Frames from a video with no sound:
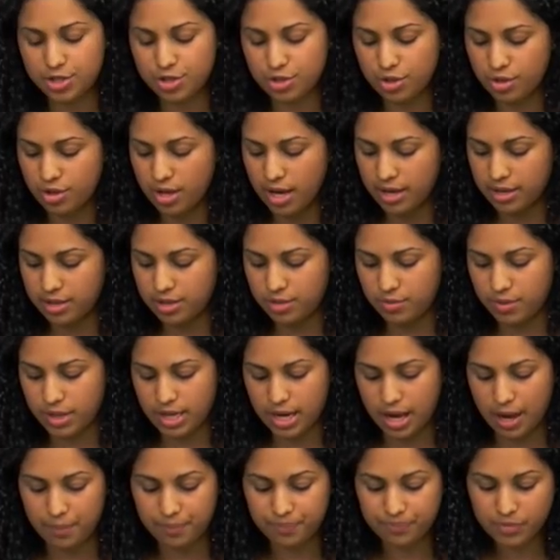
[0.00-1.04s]
show you how to do it
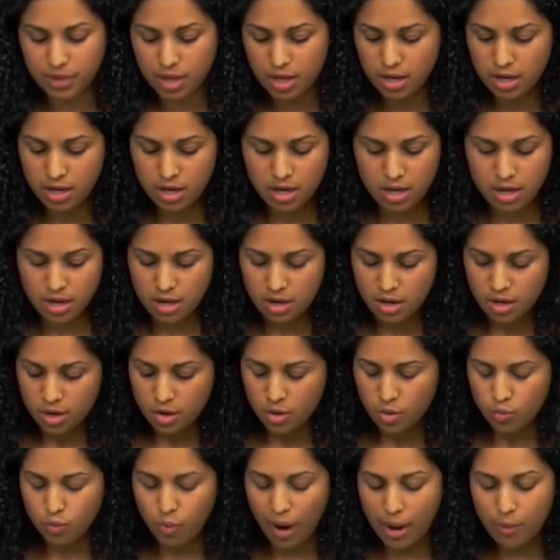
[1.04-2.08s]
now.
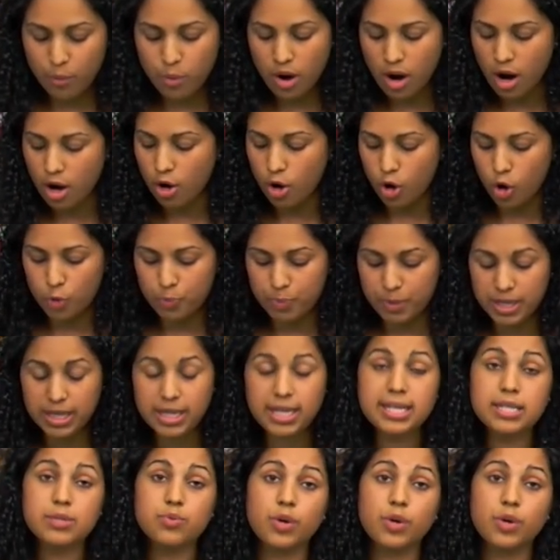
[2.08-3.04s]
Right where our opening is,